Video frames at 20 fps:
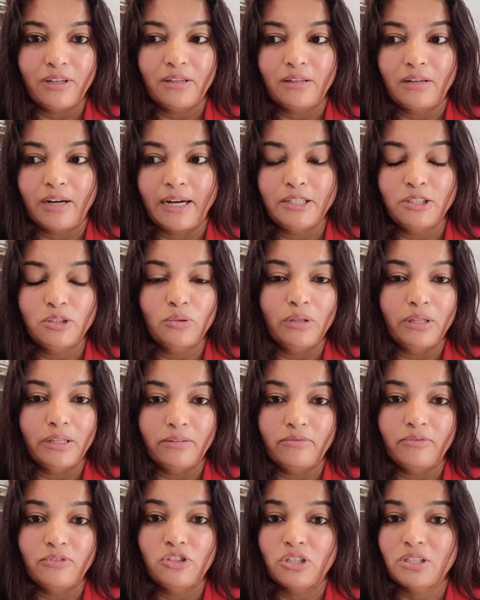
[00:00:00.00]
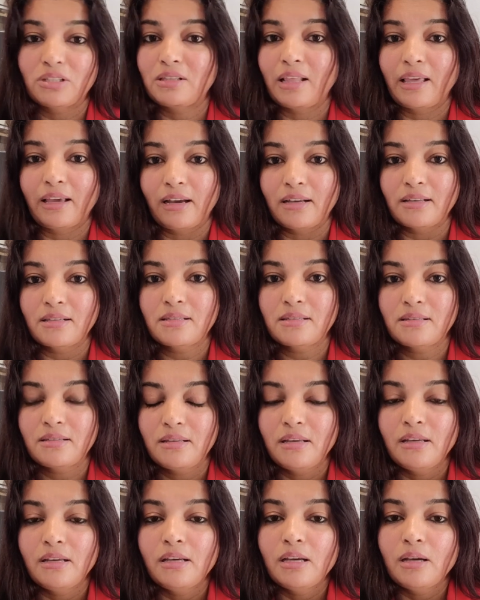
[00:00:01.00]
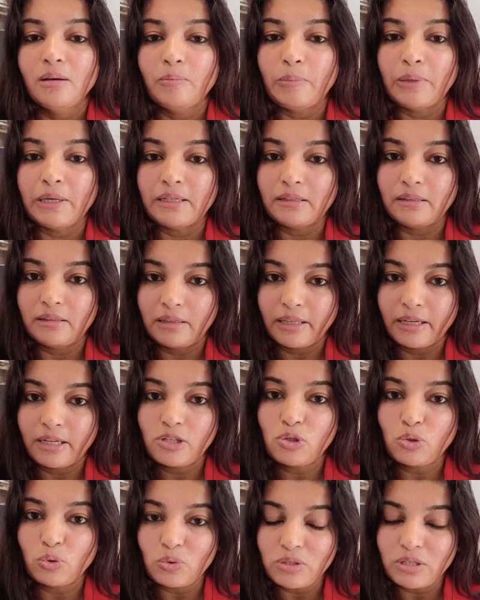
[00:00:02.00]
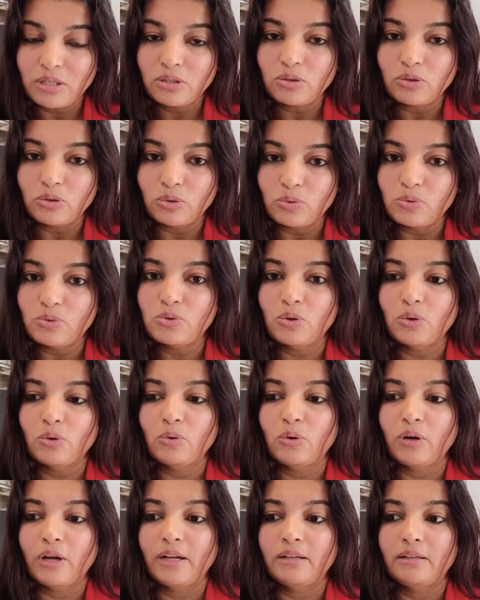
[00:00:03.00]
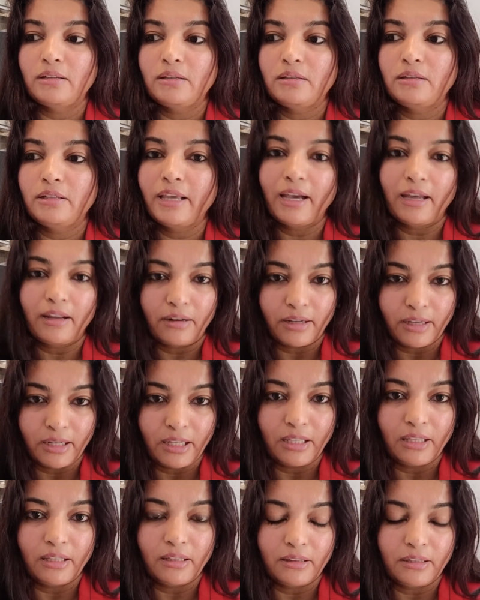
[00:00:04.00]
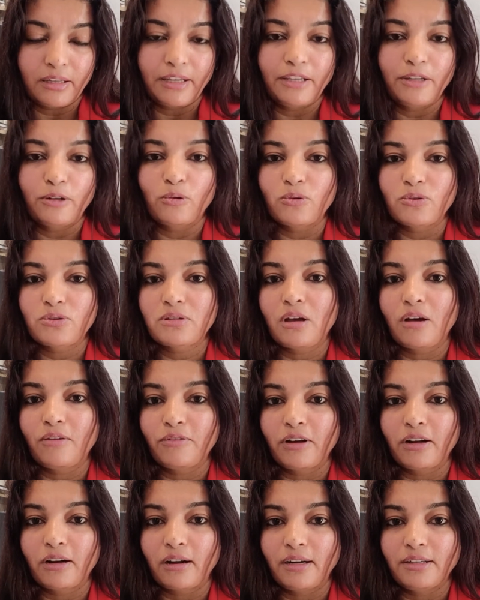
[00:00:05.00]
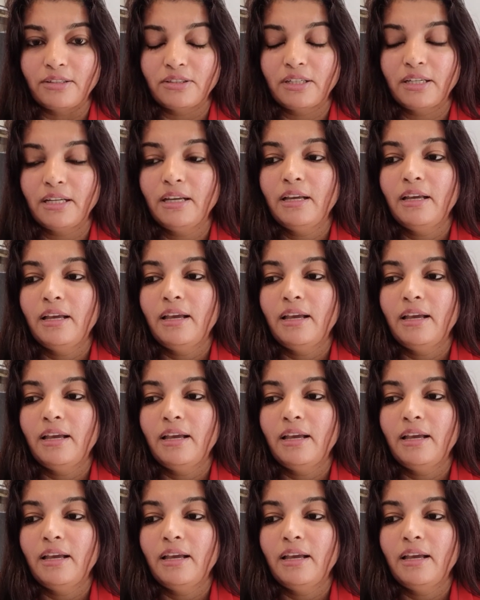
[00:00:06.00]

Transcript: right to live just like us, but they're choosing to do so, and they are really the heroes of our country.